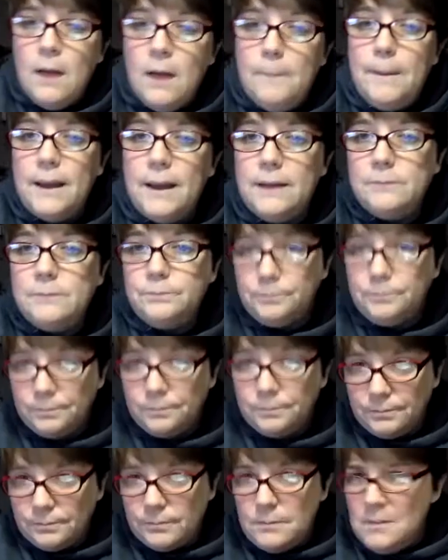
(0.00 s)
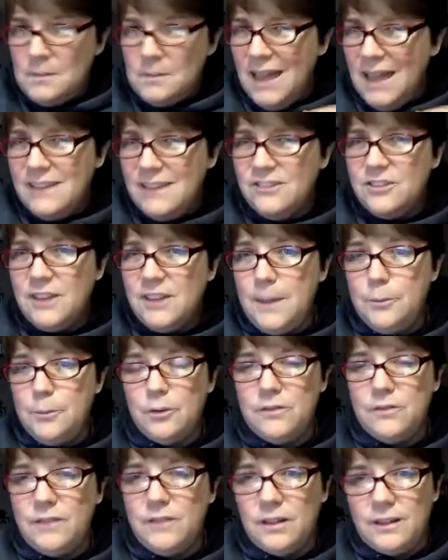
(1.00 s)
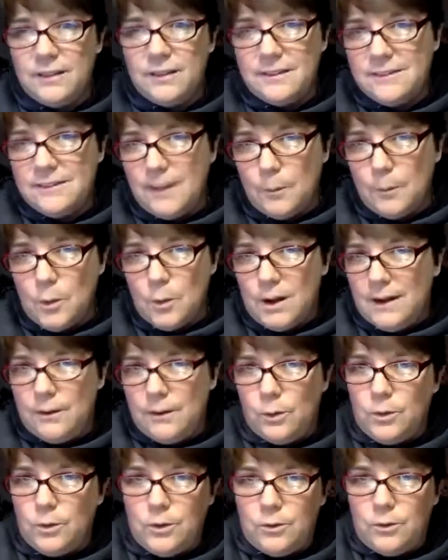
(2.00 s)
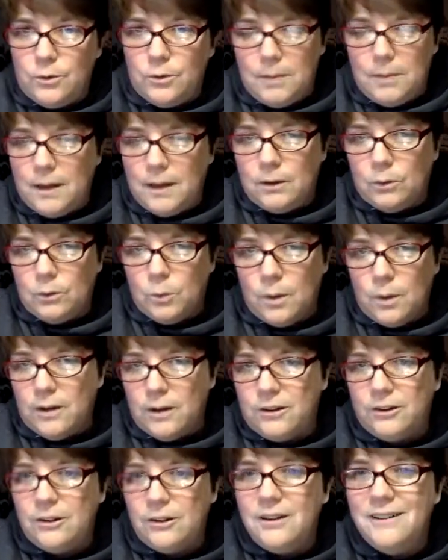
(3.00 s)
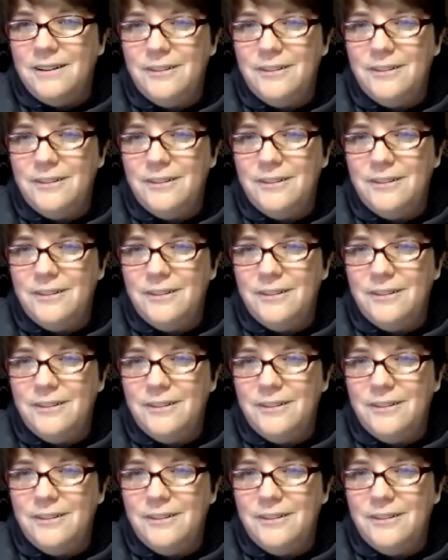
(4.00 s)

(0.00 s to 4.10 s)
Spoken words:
But I just keep refilling the same one. I don't use bottled water.